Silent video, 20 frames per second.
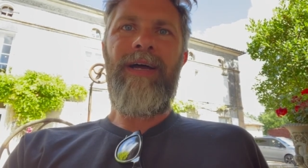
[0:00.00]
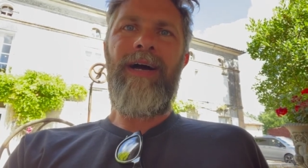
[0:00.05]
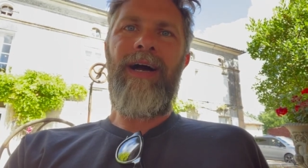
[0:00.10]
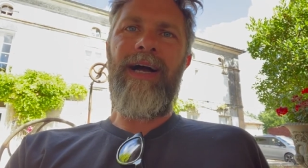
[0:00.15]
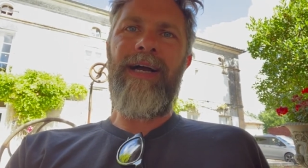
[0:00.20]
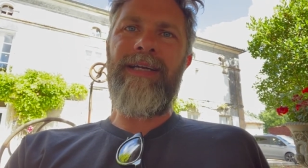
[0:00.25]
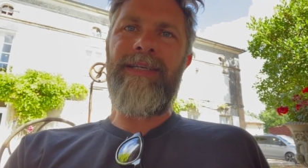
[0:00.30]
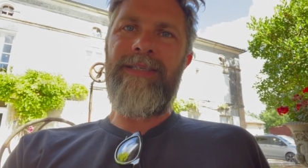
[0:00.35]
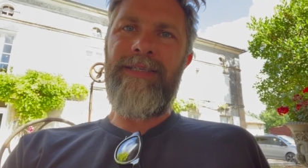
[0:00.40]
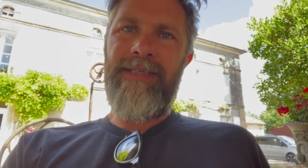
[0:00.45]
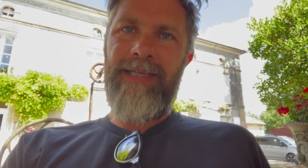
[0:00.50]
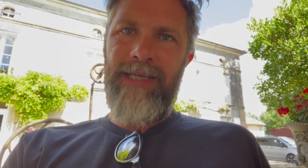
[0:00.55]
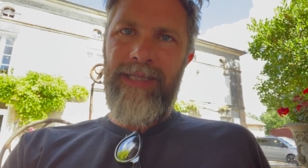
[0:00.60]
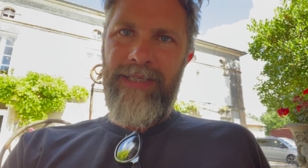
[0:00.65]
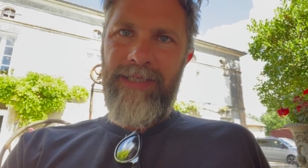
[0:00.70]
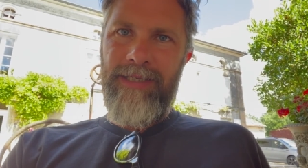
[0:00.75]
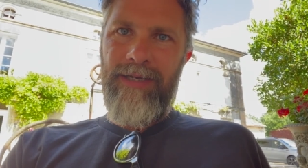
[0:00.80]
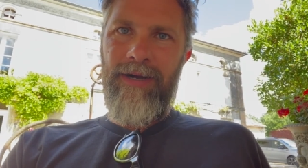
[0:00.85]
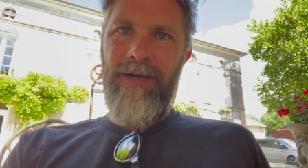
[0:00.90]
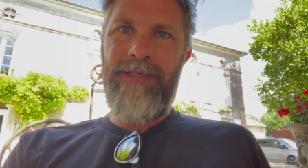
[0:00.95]
I can see the
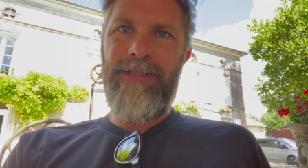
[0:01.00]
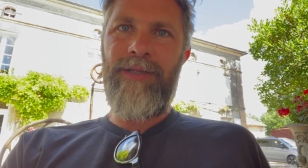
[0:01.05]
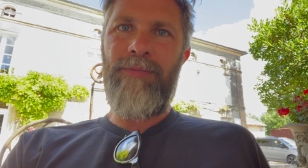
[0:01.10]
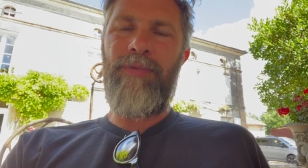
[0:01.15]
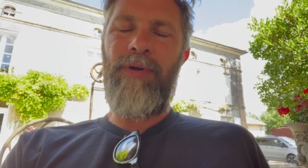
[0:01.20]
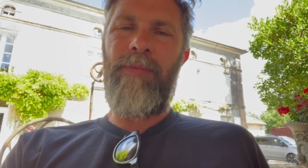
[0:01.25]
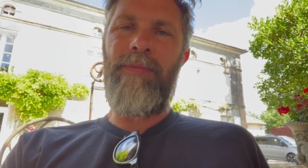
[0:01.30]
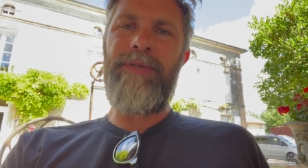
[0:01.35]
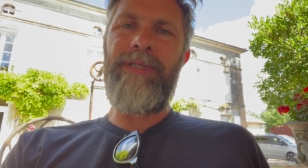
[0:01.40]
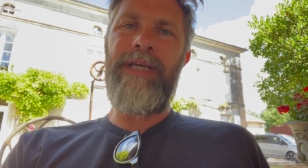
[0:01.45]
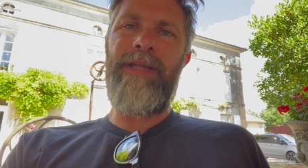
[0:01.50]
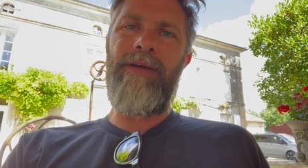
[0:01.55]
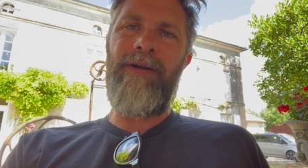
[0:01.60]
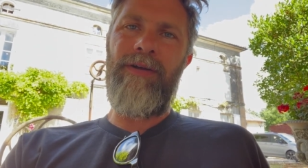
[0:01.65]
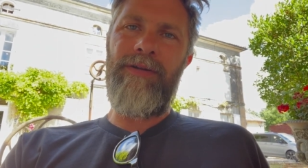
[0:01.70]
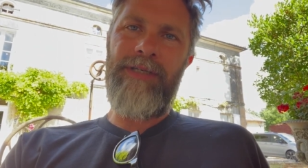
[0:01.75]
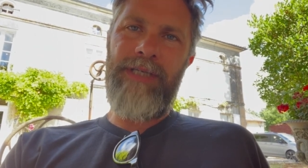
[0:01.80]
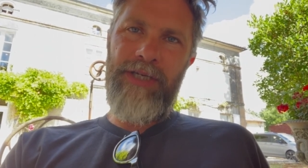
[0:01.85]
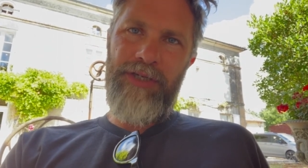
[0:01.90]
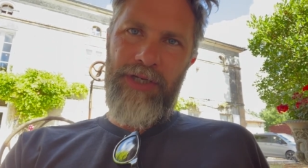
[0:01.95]
size of the property, the
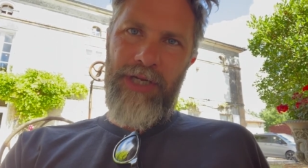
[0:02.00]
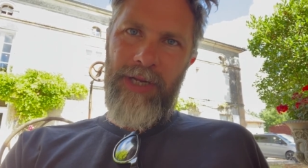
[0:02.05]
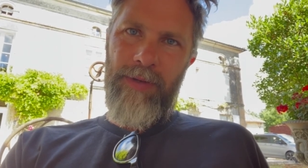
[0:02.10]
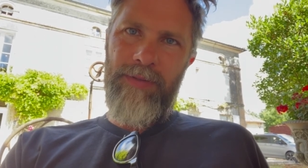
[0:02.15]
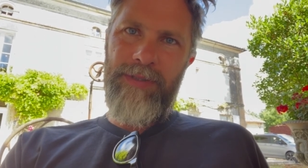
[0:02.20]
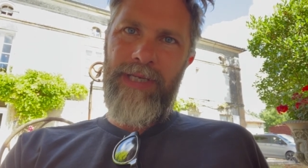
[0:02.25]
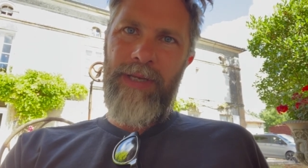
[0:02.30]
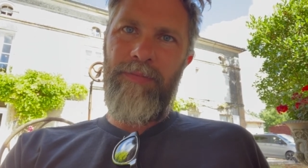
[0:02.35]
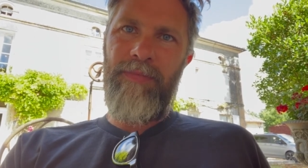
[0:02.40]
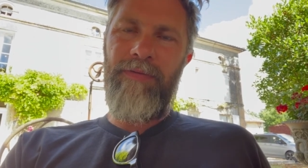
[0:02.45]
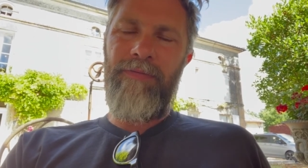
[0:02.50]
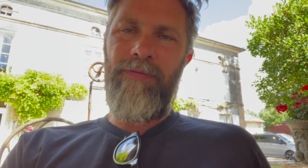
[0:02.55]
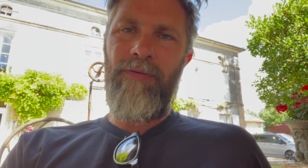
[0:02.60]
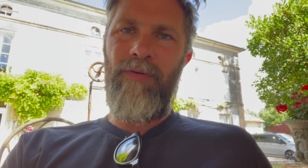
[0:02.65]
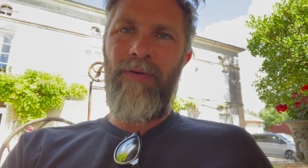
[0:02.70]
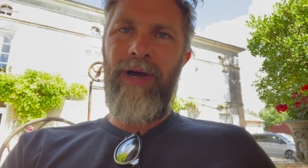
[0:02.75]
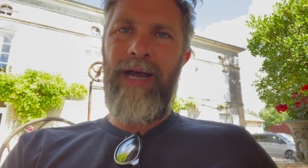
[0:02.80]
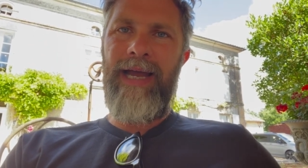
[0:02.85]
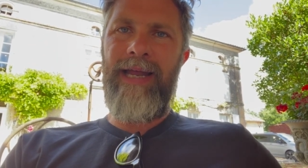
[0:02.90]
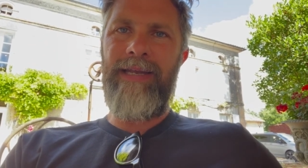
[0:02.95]
condition it was in
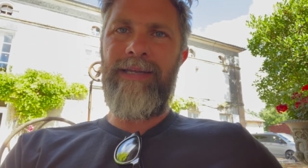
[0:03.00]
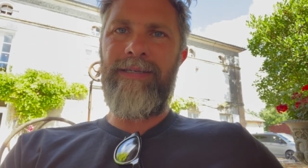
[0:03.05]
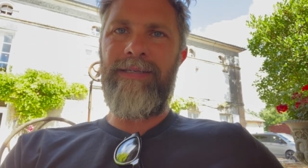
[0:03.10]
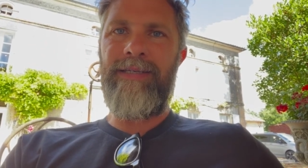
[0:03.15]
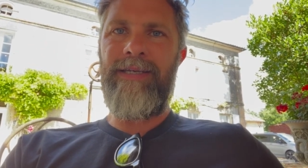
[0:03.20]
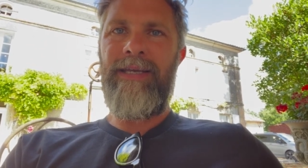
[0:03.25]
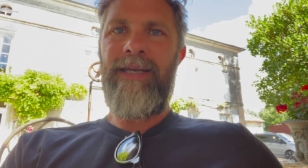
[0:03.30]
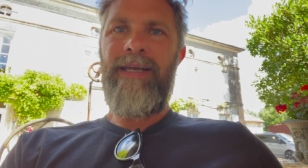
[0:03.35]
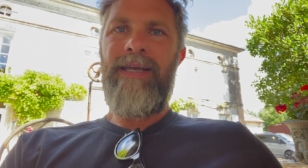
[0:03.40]
beforehand.